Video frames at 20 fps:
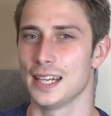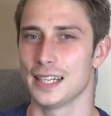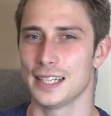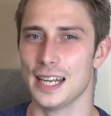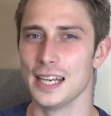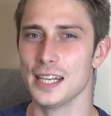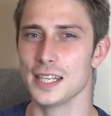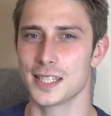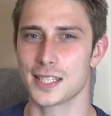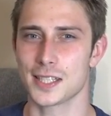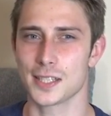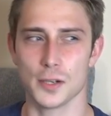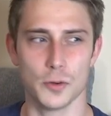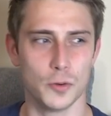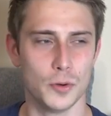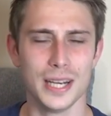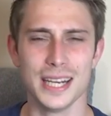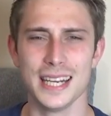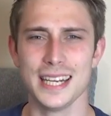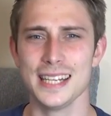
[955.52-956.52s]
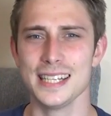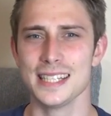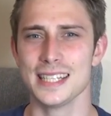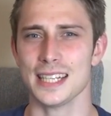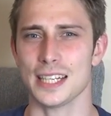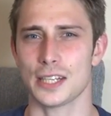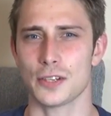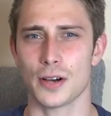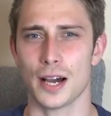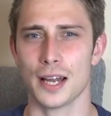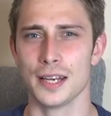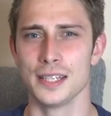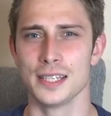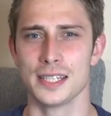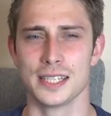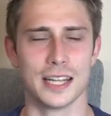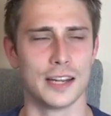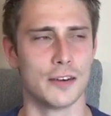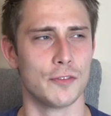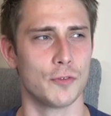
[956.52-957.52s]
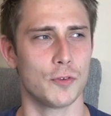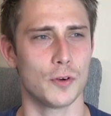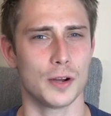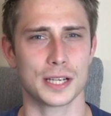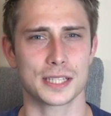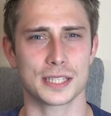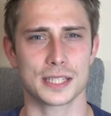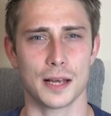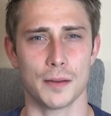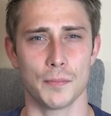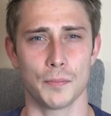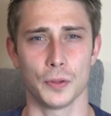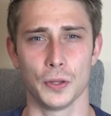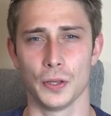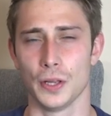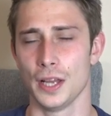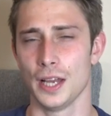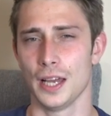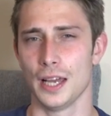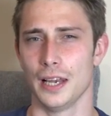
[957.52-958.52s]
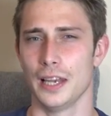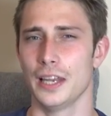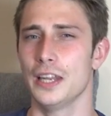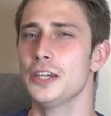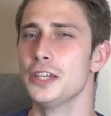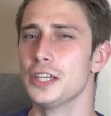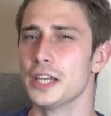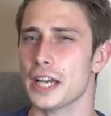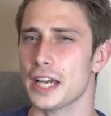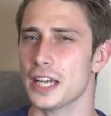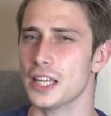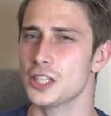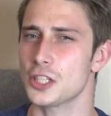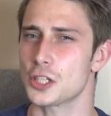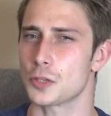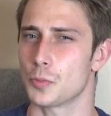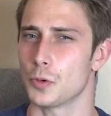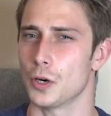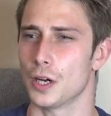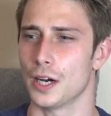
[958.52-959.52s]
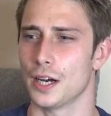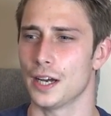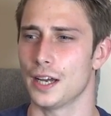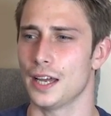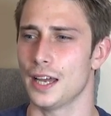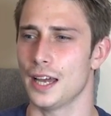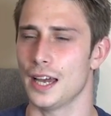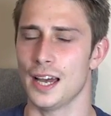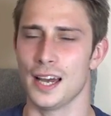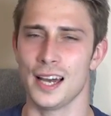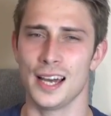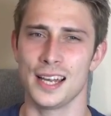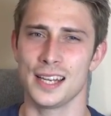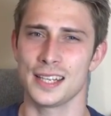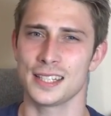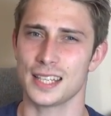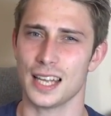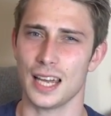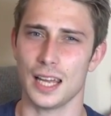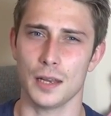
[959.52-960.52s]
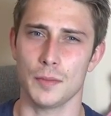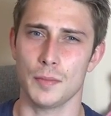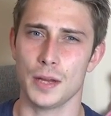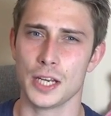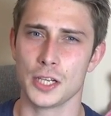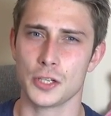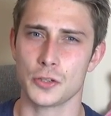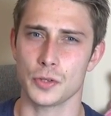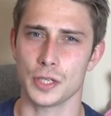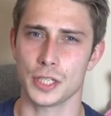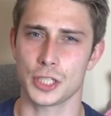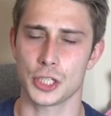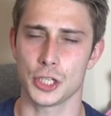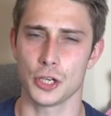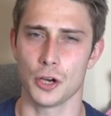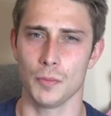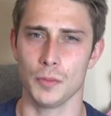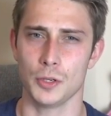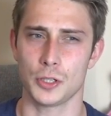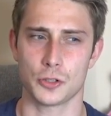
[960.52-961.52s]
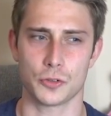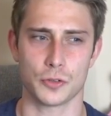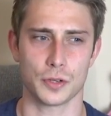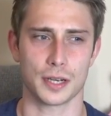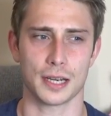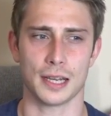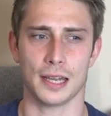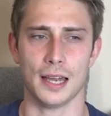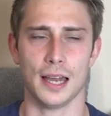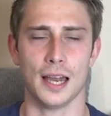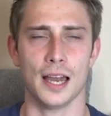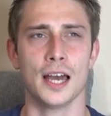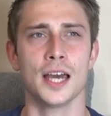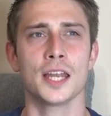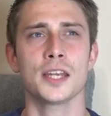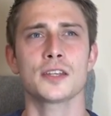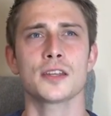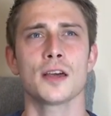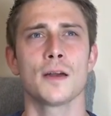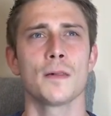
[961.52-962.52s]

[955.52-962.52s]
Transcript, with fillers: then it's really easy to understand, for example, linear algebra and elementary geometry and,